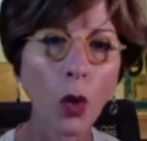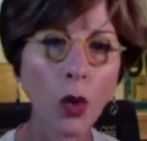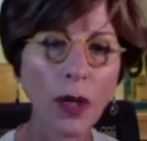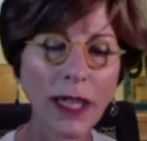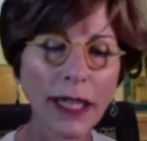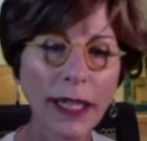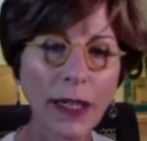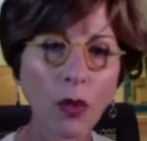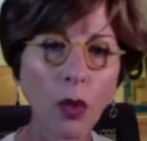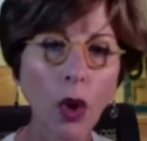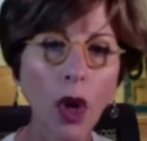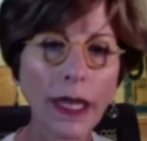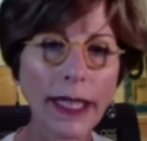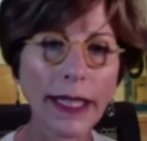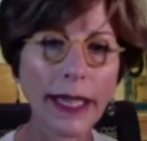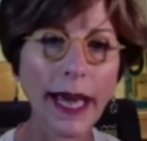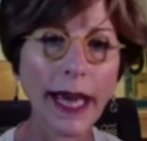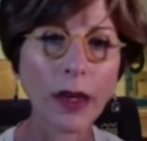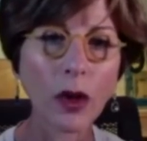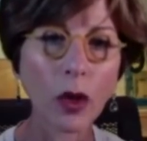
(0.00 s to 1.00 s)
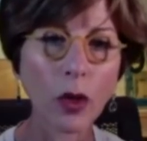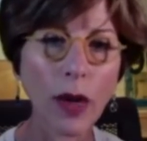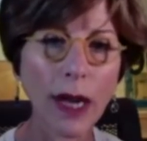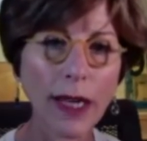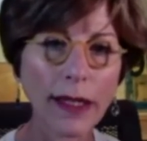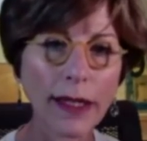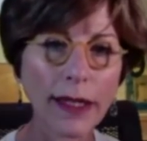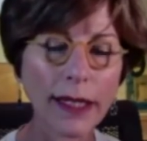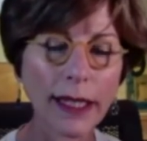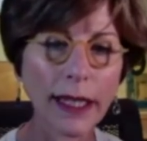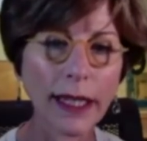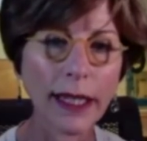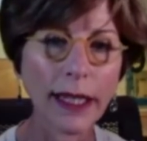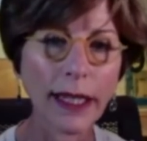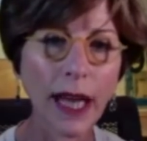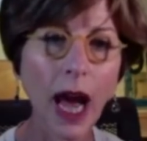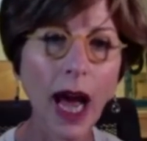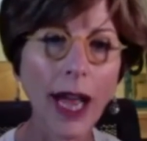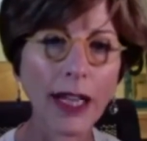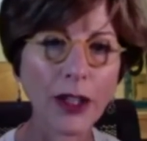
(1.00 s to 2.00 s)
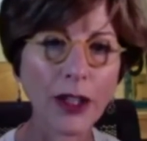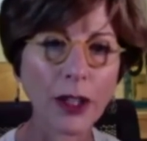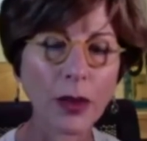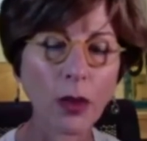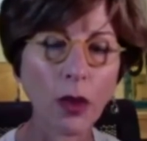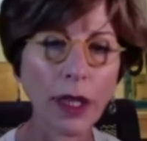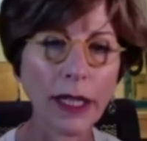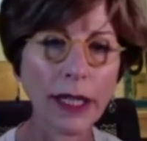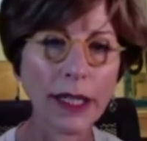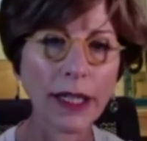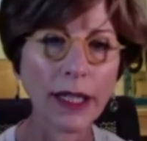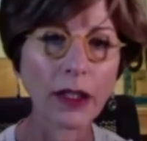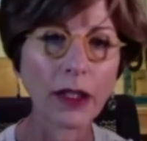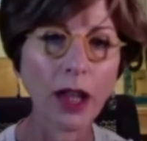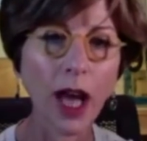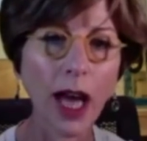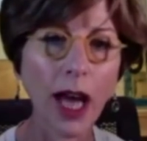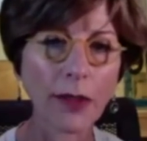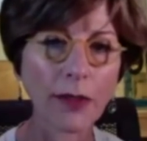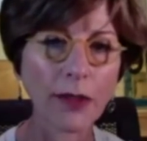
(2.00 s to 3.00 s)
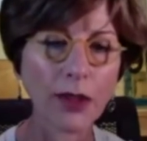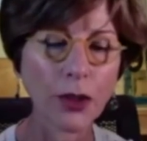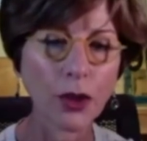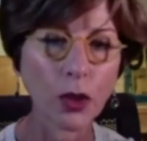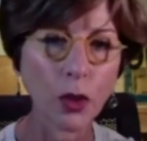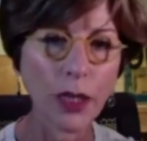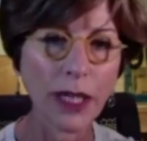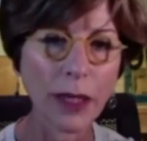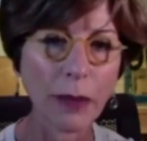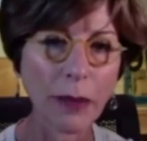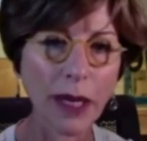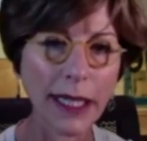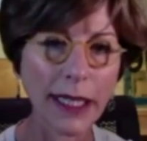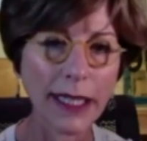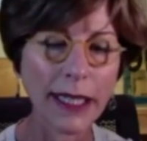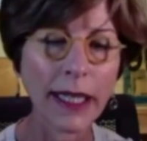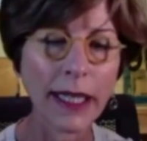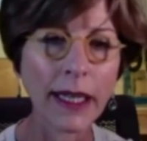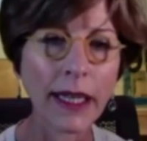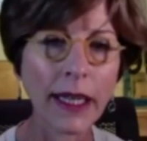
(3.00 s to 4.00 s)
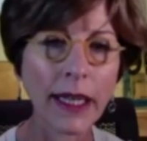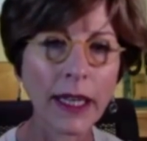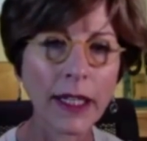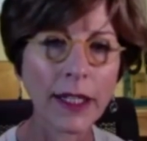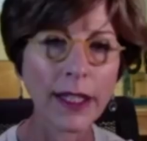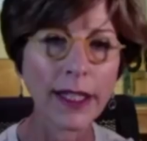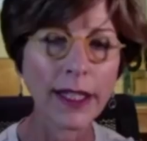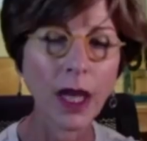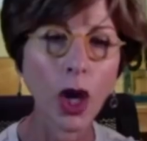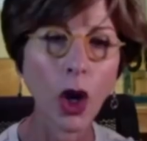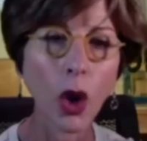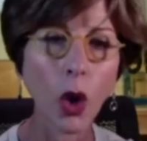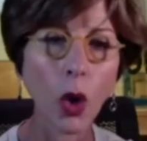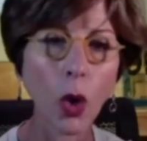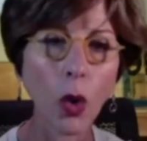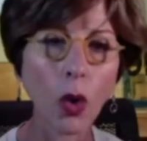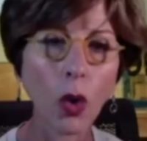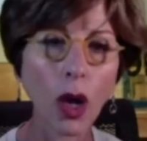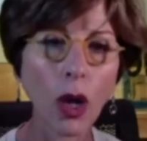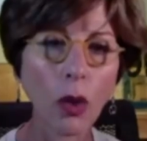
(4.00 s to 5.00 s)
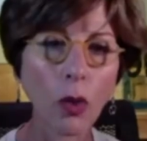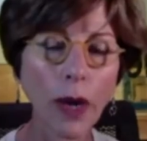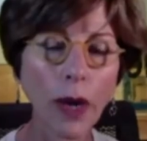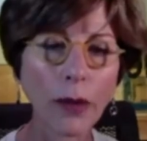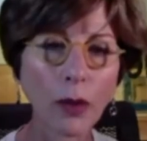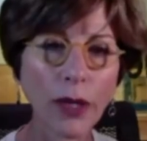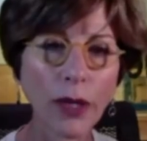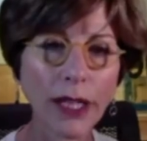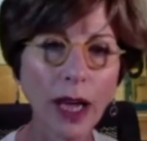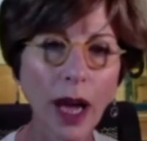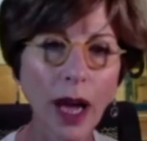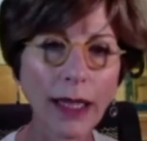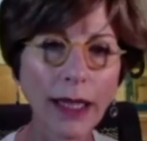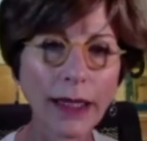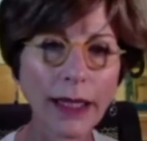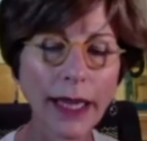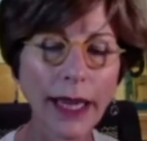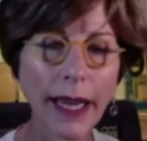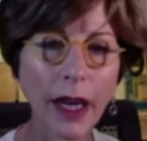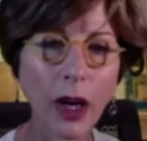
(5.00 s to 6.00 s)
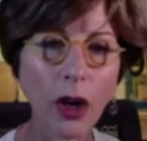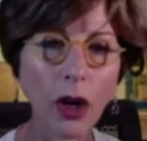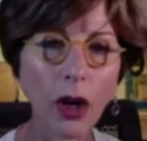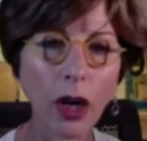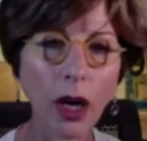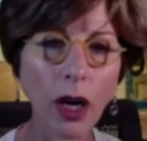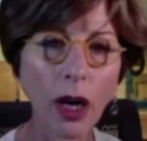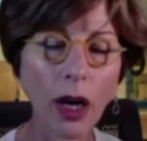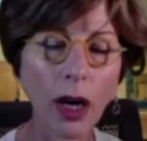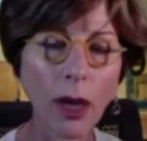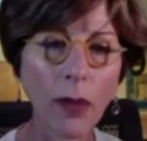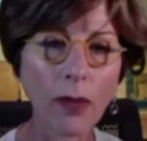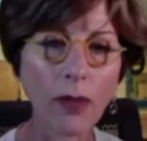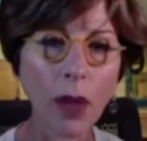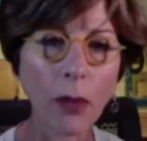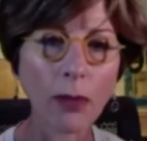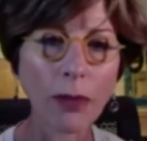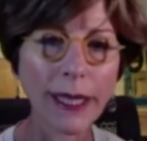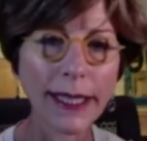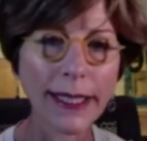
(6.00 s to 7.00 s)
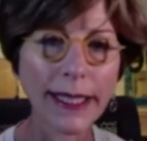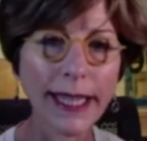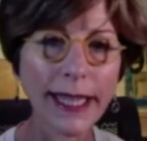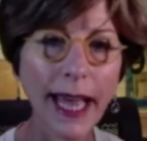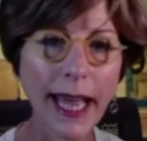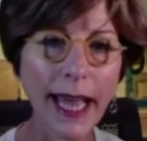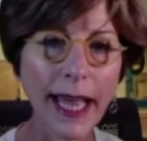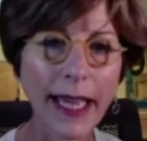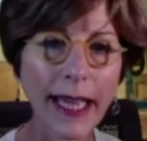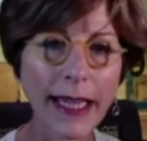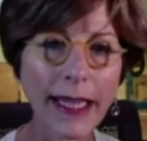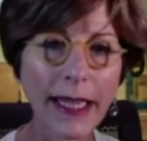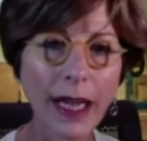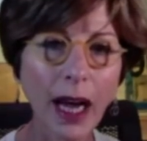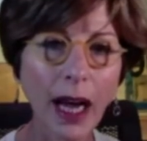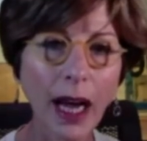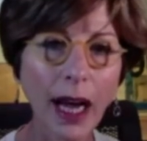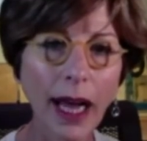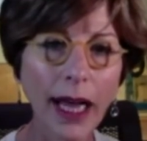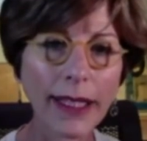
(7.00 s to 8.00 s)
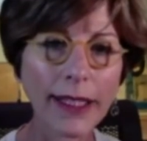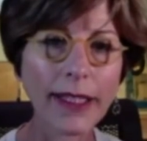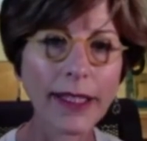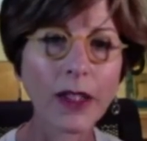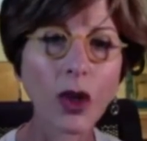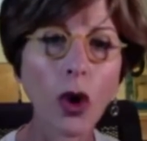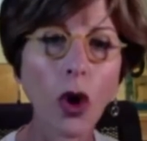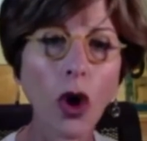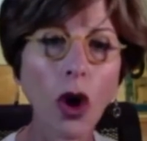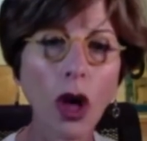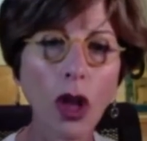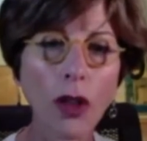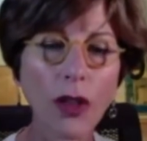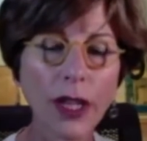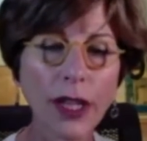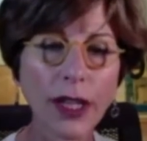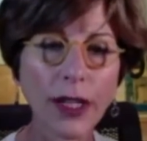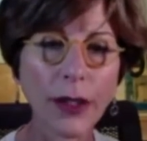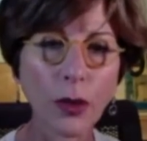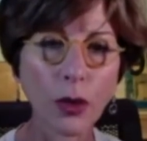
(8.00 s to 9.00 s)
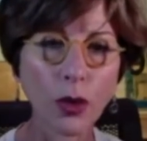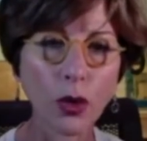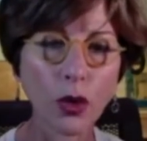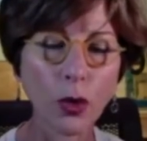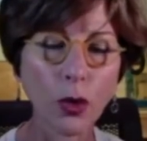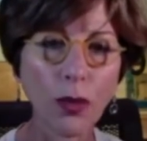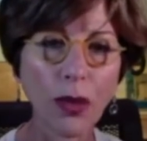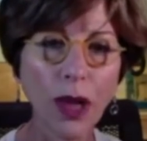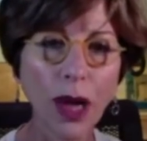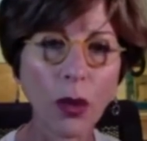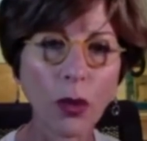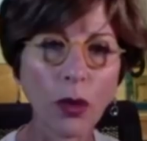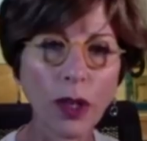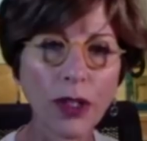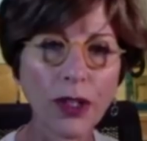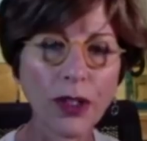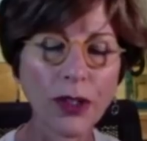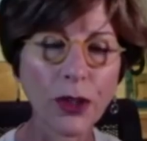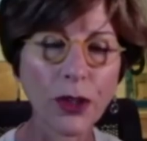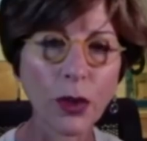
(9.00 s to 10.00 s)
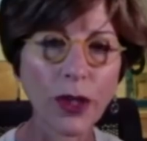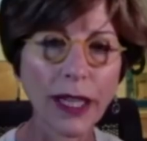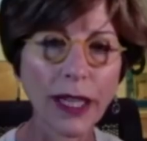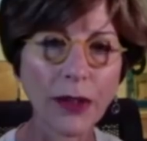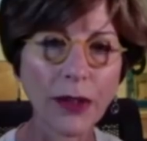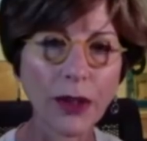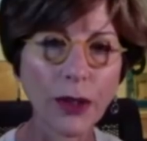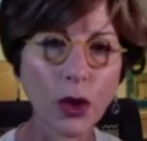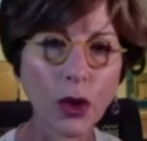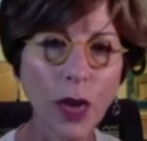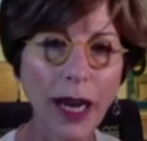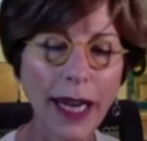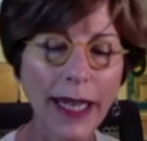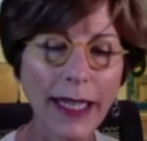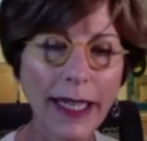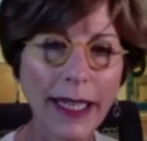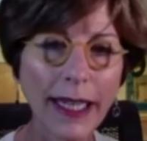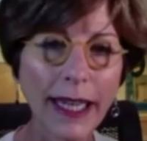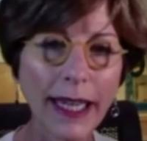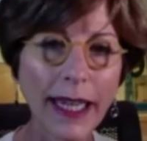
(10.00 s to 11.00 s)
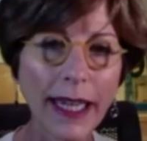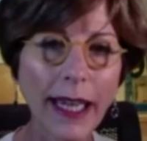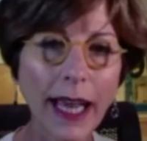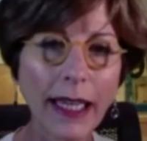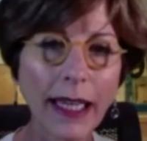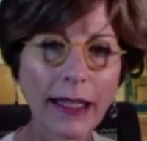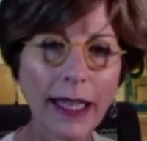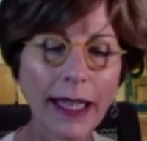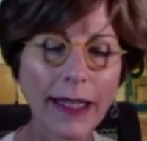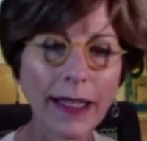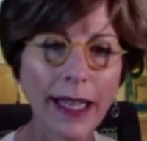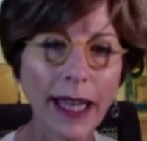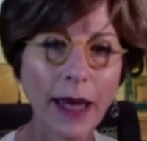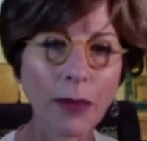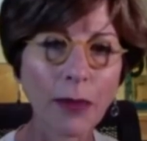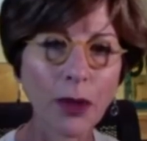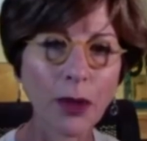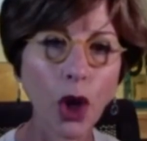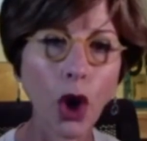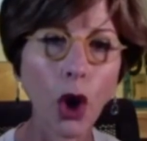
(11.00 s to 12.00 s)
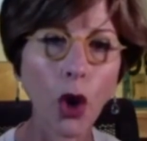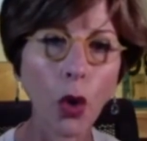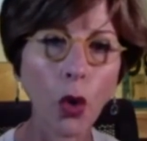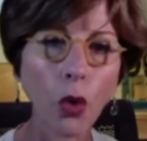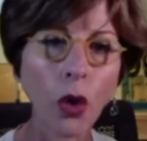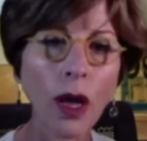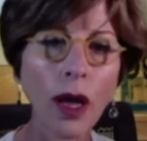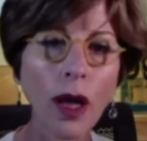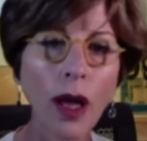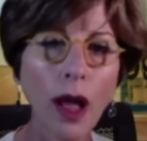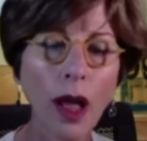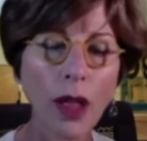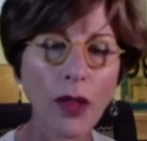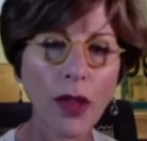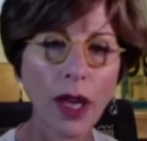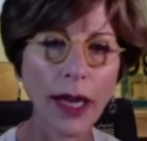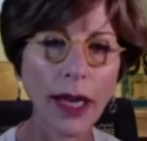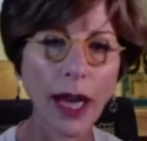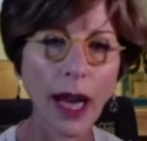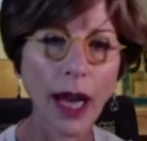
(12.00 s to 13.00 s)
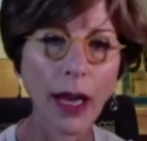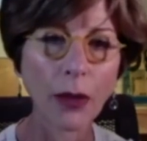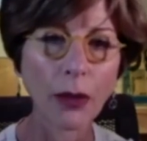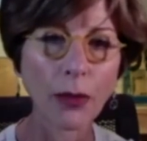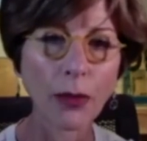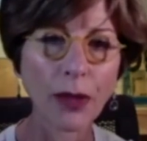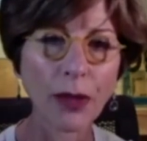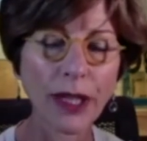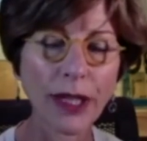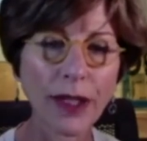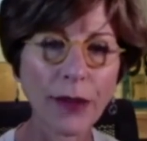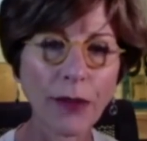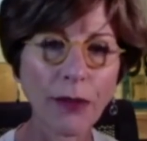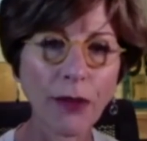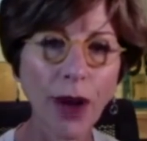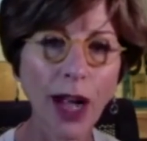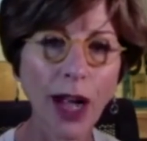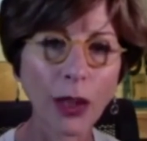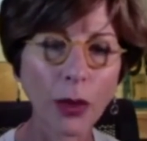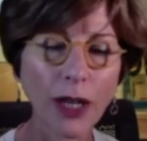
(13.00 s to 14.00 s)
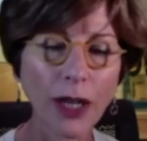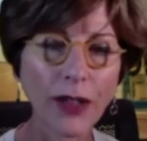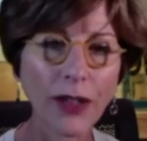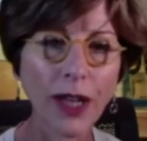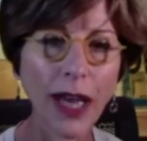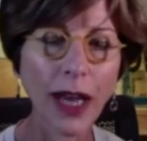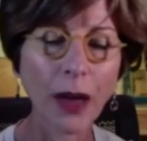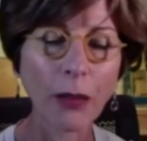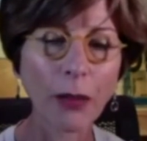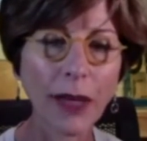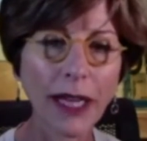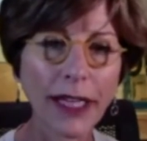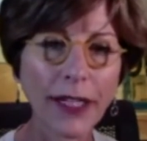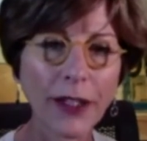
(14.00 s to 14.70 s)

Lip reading: We didn't want to get arrested. I just wanted to live stream it. So when we got there midday, I saw the group that was doing the training, and I let them know that I would be following them